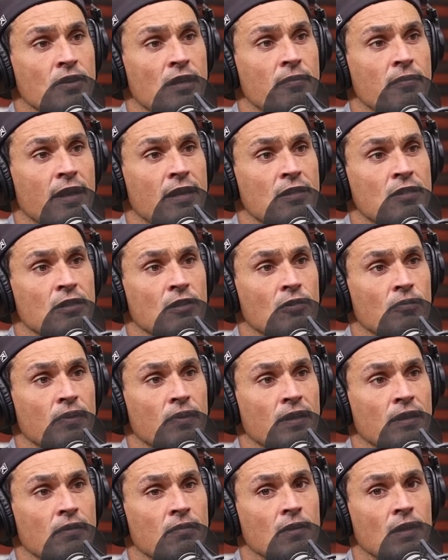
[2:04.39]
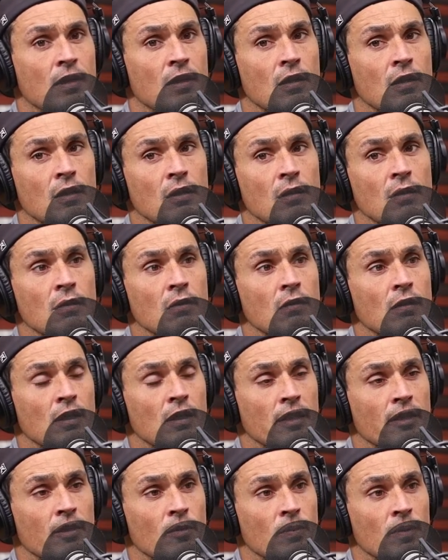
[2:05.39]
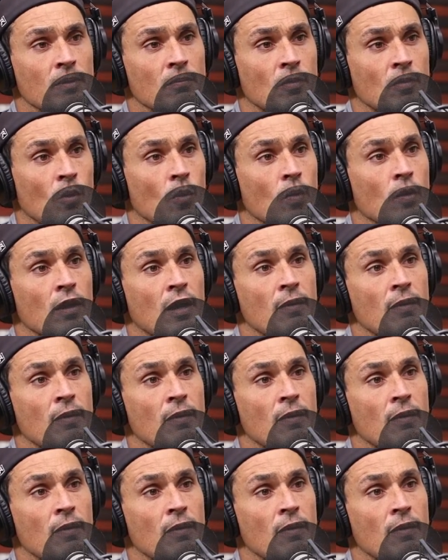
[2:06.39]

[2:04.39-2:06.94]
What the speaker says: I imagine it'll be a little bit more.